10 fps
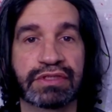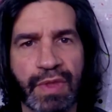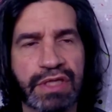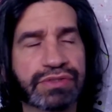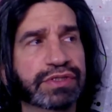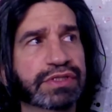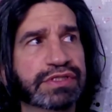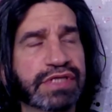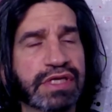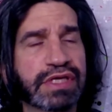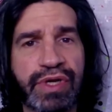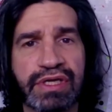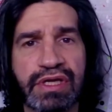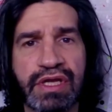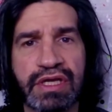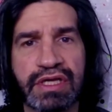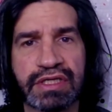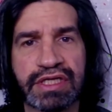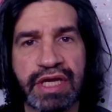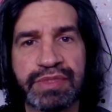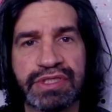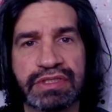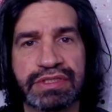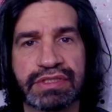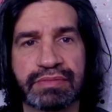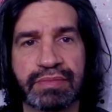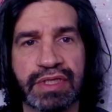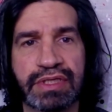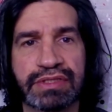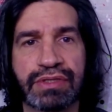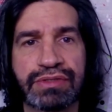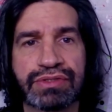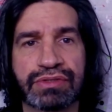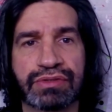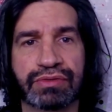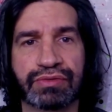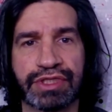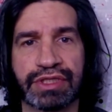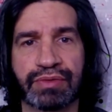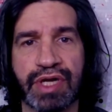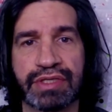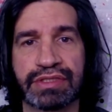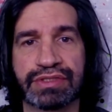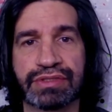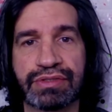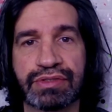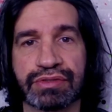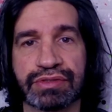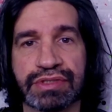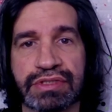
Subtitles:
So in the same way, capitalism is also running around in circles.